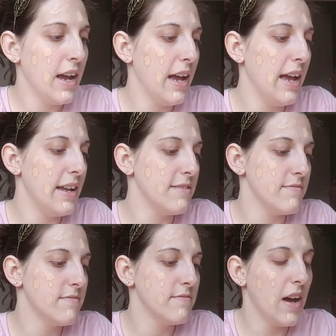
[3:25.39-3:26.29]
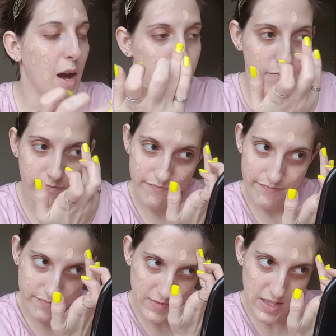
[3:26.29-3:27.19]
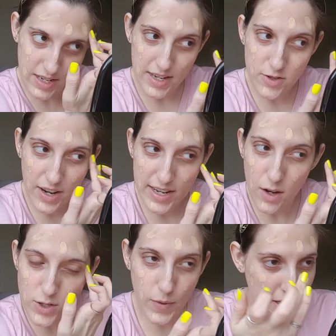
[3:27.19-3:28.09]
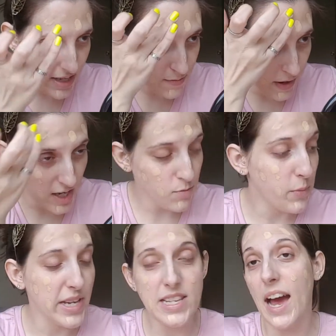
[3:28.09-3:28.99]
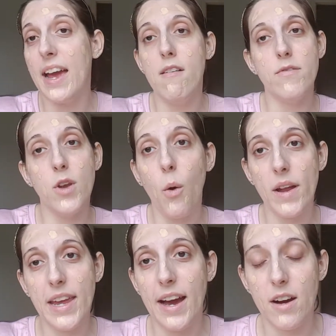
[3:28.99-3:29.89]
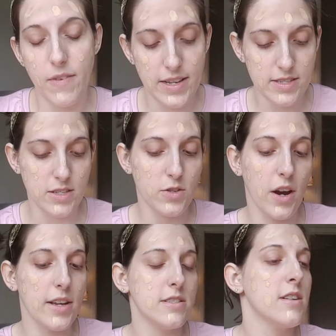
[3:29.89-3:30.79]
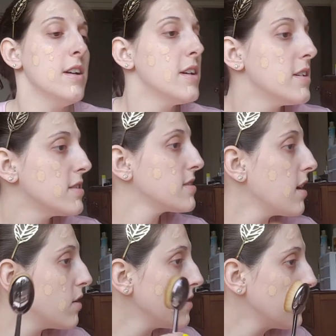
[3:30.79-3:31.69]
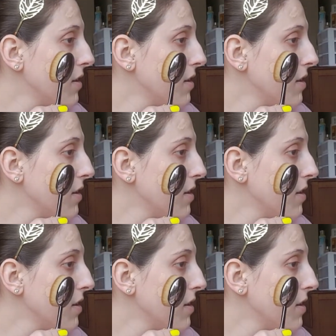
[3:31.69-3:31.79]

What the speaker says: and I'm gonna try to go as quickly as possible because I have no idea how fast this dries, so.